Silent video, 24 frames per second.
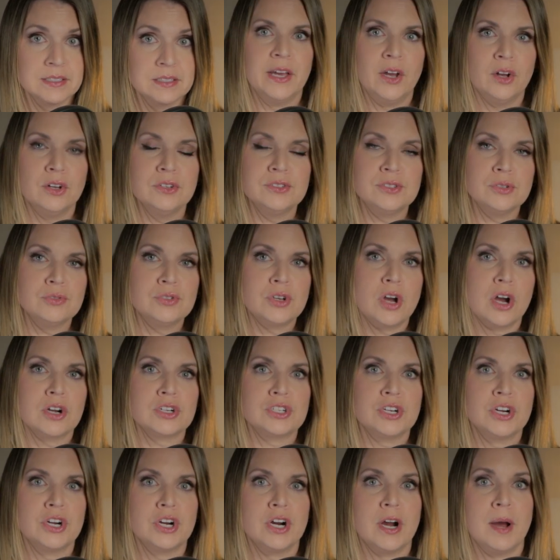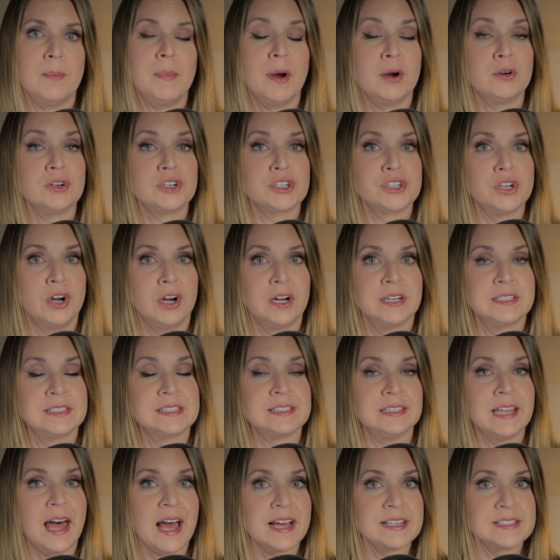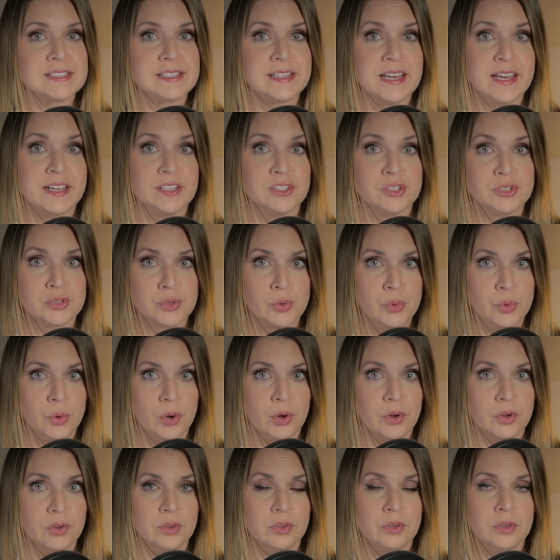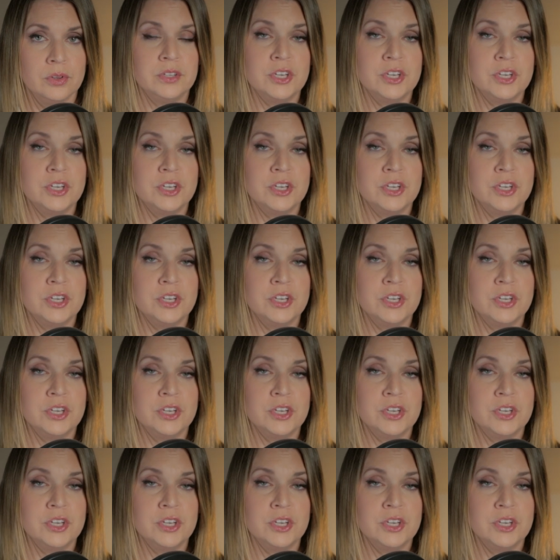They also talked to her about Sean's last day in school.